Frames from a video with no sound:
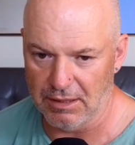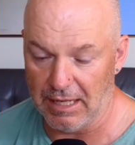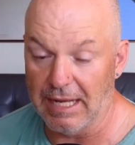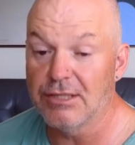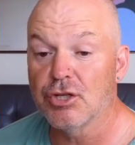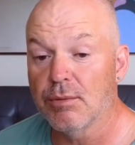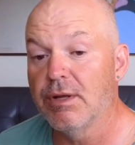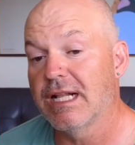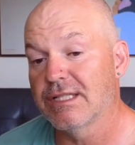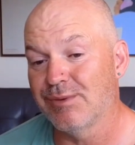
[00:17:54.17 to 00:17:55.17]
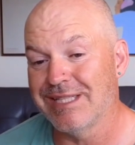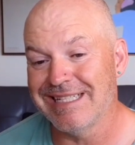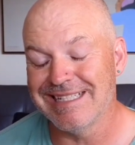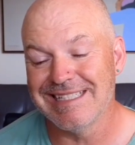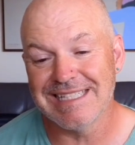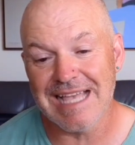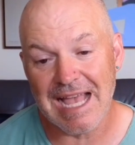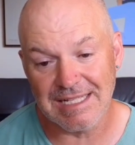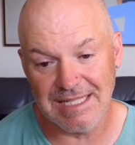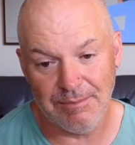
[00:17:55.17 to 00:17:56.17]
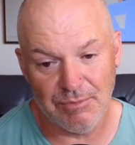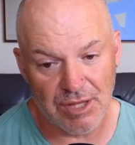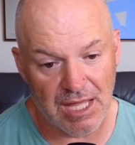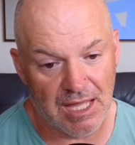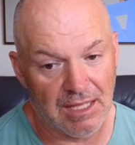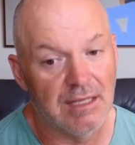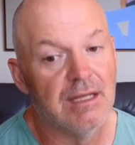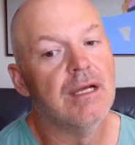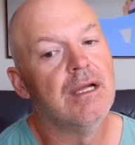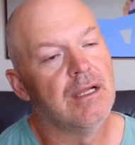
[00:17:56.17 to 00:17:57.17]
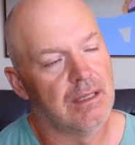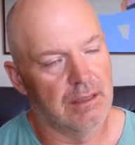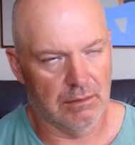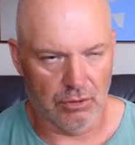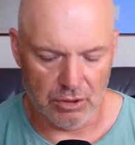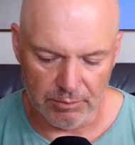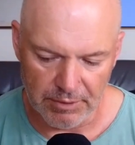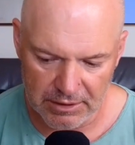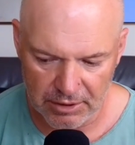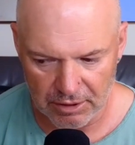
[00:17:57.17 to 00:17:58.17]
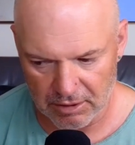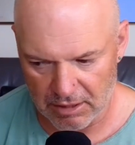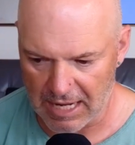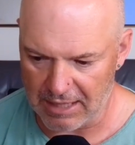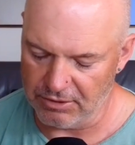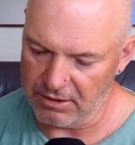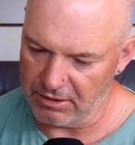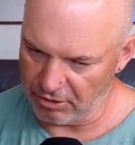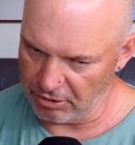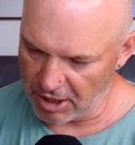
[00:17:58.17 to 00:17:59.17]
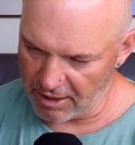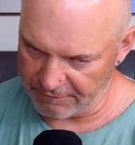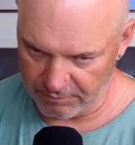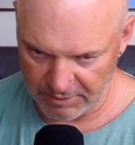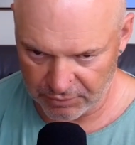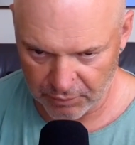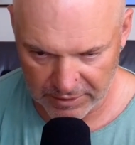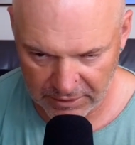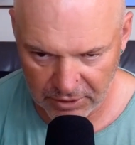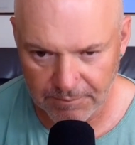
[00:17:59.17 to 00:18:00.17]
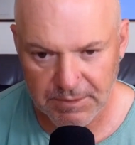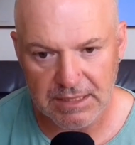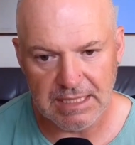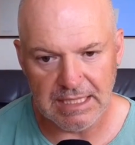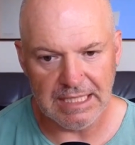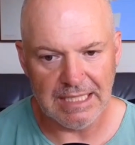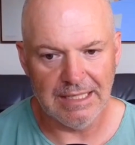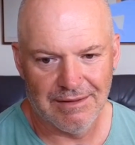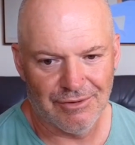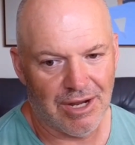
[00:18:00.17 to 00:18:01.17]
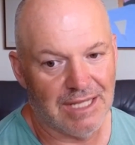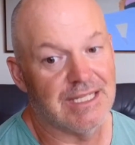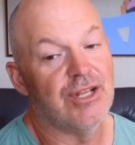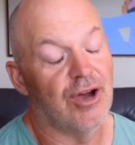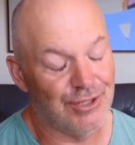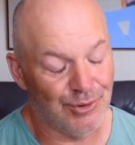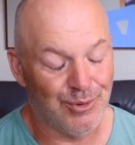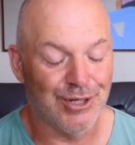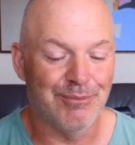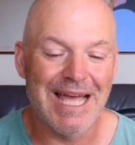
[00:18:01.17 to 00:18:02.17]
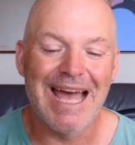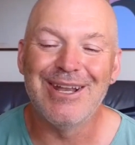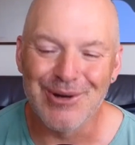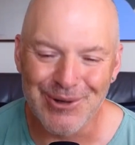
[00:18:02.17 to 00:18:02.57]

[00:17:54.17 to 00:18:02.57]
And then someone else with the exact same thing, you're going to come into their house and they're going to offer me 20 cups of tea. Right? I said, no, I don't want a cup of tea. Ah, no, go